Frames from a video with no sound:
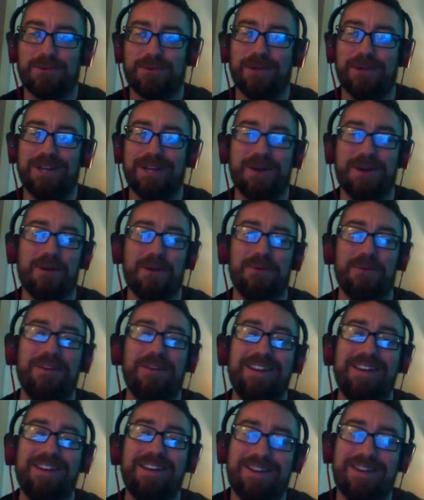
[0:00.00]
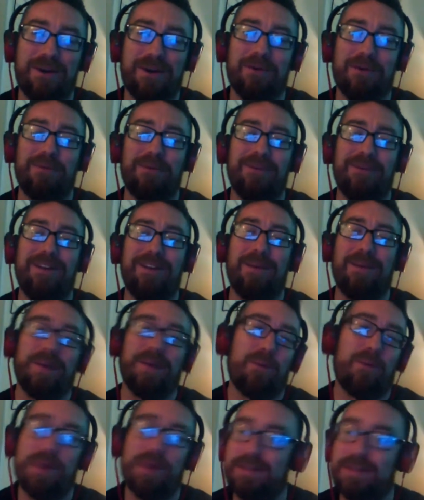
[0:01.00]
There was really no. I'm
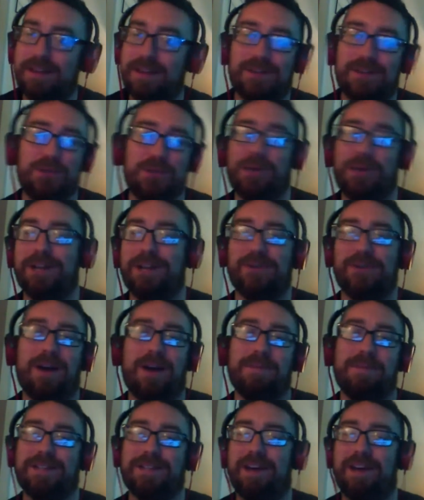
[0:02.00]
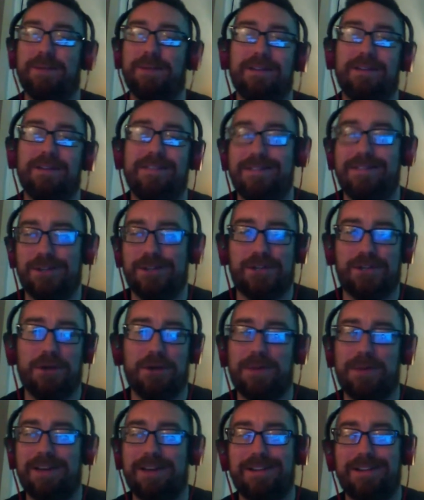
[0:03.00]
like, when is the other shoe going to drop? It's coming.
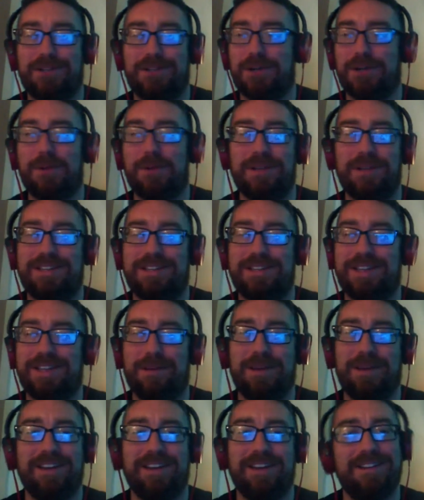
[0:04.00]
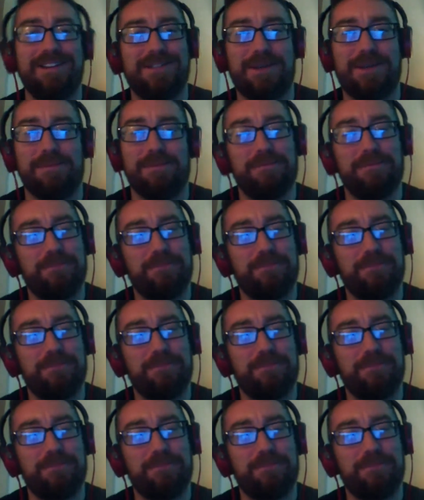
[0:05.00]
Just show me. Just tell me. So.